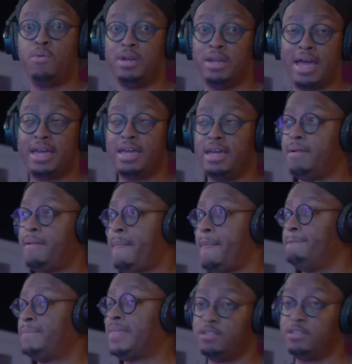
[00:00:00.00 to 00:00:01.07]
I would like it
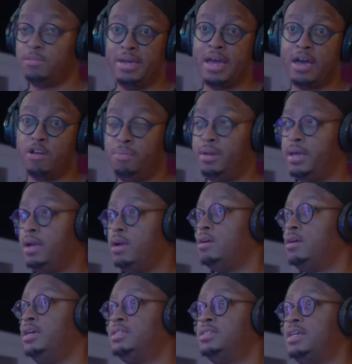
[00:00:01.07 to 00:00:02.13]
as a piano
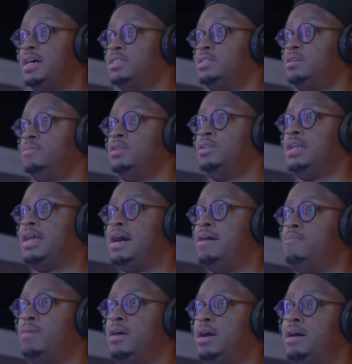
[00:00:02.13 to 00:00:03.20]
player. It's not something that
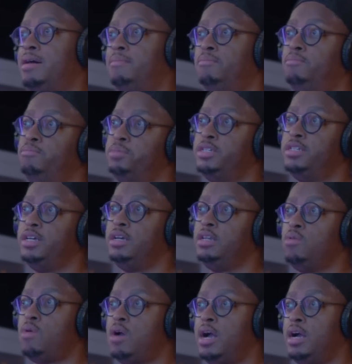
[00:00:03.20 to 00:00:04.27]
I'm
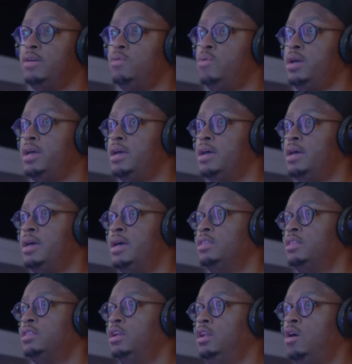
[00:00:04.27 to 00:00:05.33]
particularly rocking with.
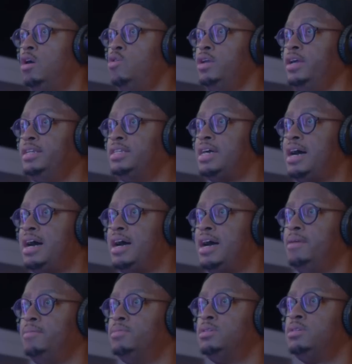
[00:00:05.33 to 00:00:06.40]
The loading
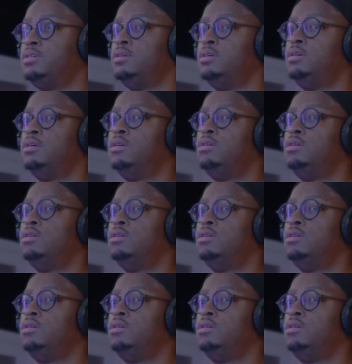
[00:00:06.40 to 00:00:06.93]
times